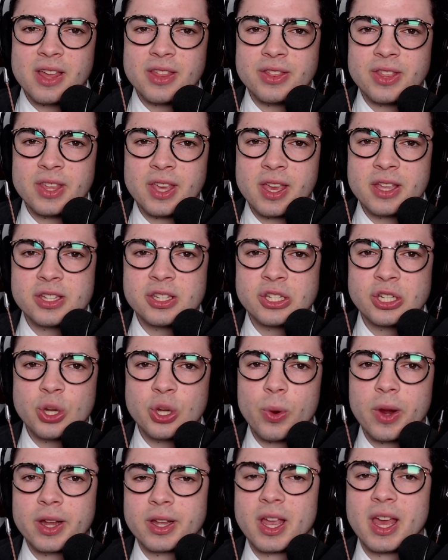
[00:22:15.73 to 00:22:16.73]
the
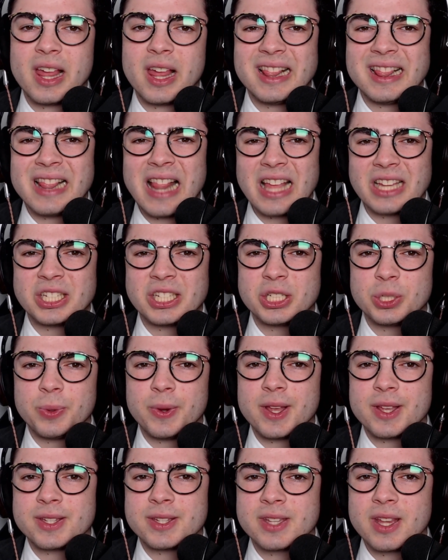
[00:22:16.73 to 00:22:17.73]
historic,
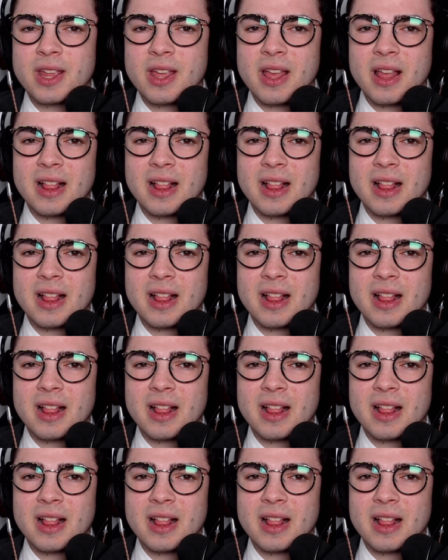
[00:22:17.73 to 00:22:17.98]
illustrious,